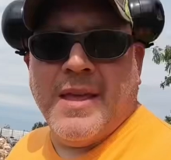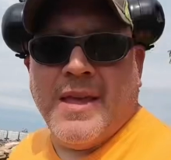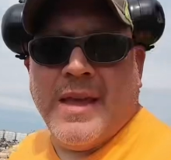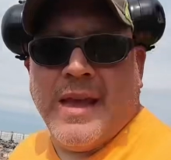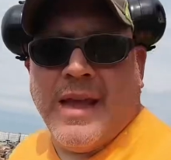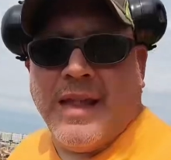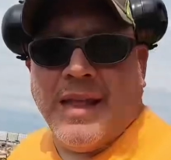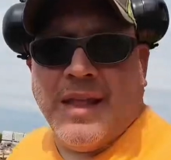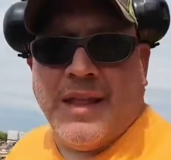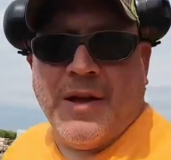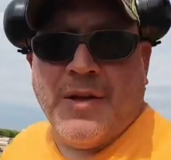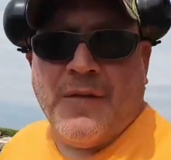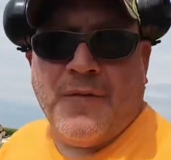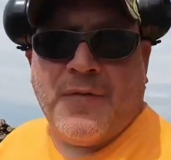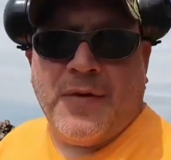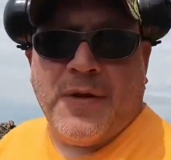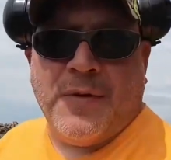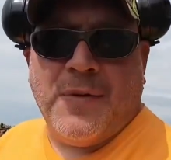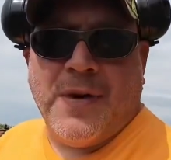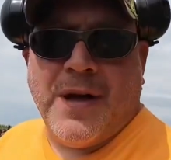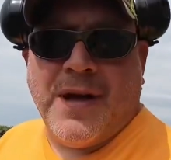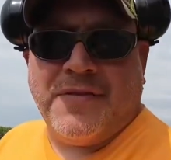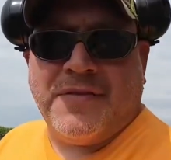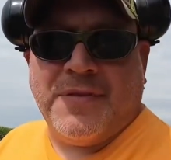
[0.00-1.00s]
And then hopefully
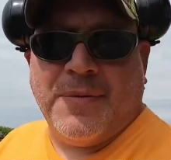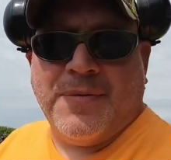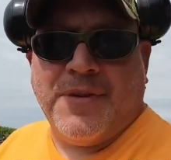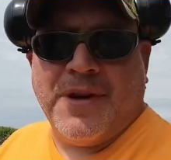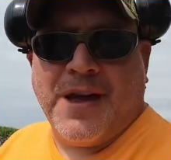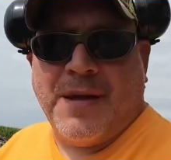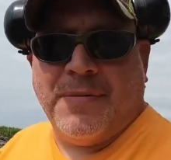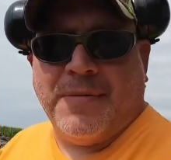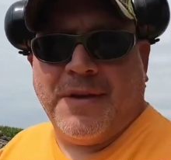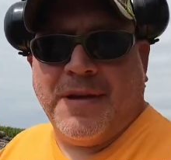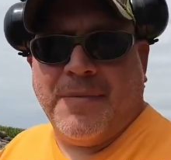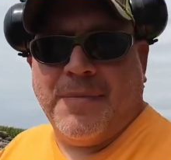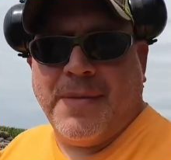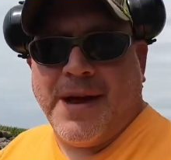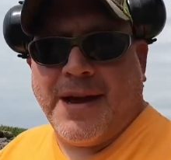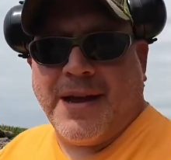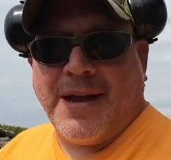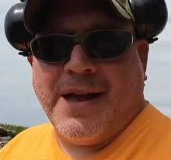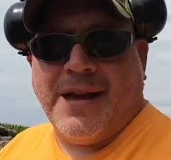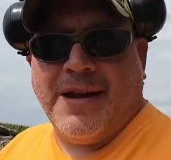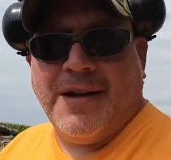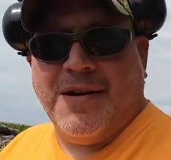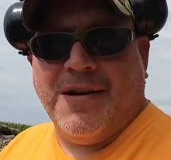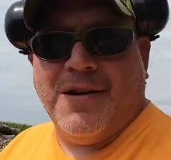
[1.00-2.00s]
we'll have some time to get back
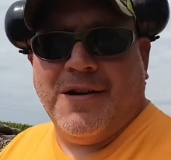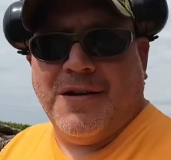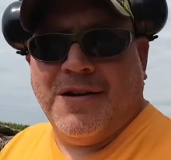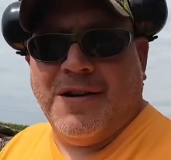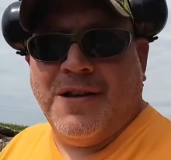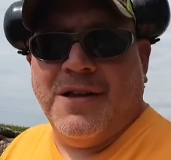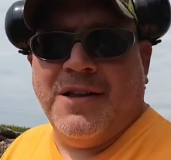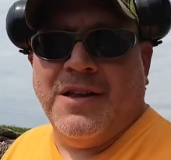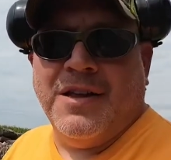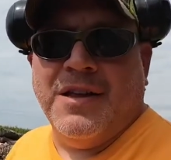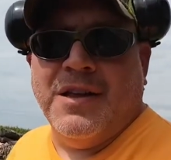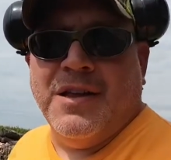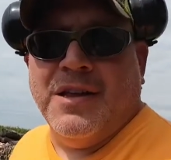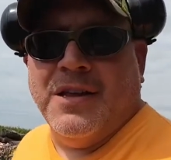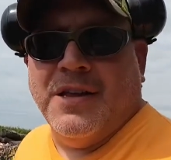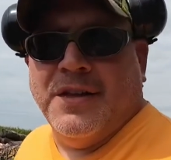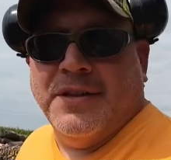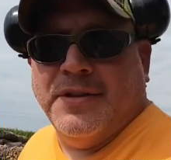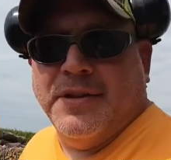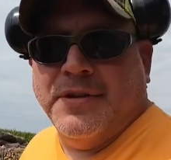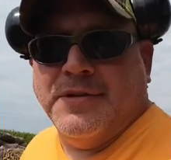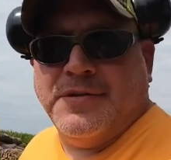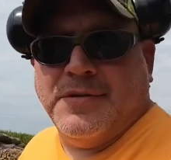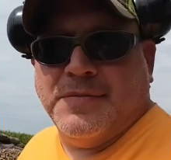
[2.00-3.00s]
out here and
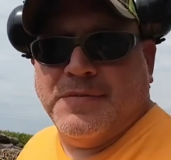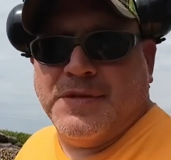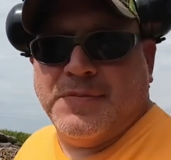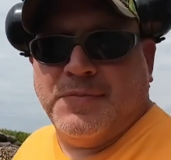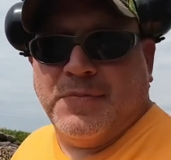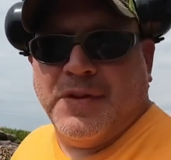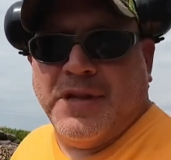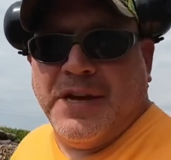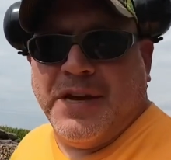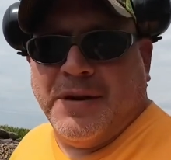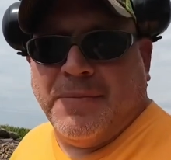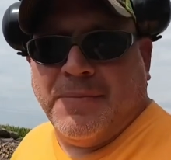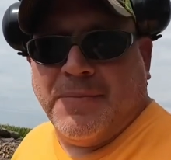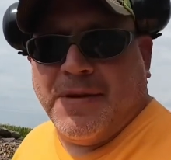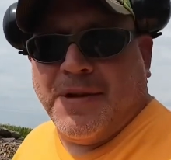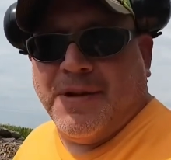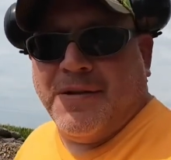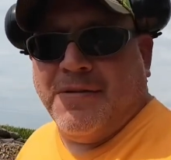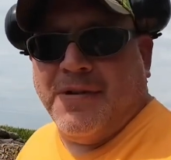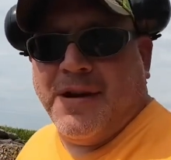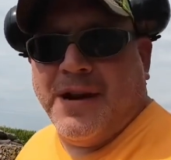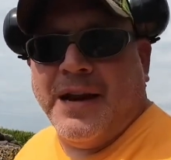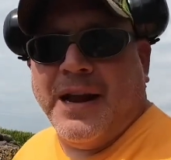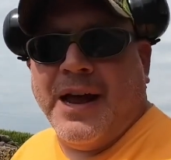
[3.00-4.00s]
do some splitting. But
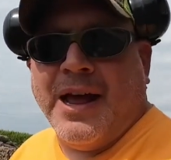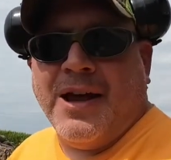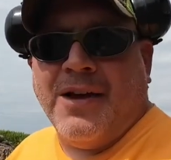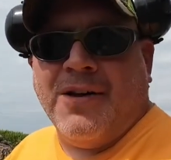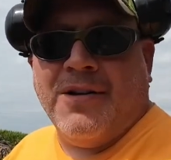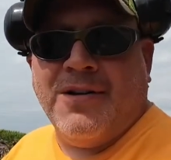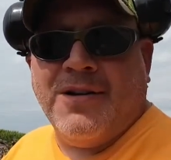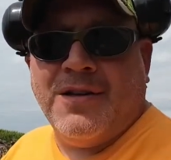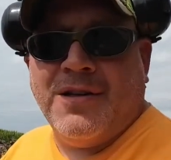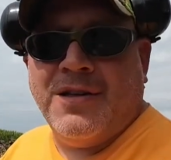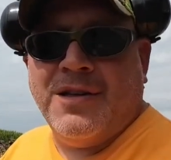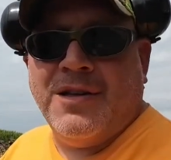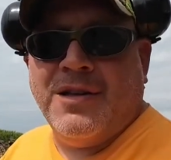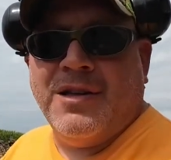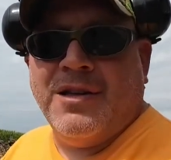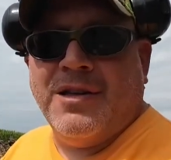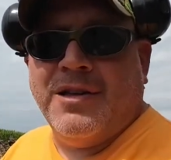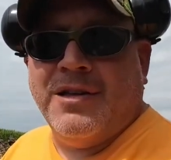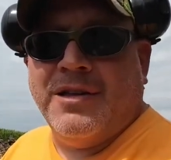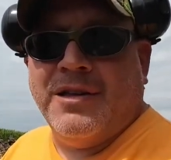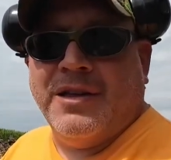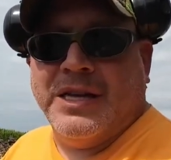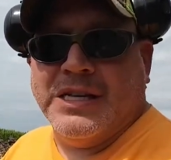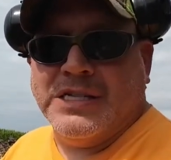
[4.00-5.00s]
right now
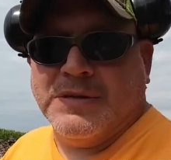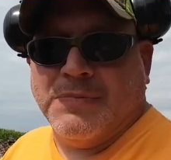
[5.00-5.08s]
is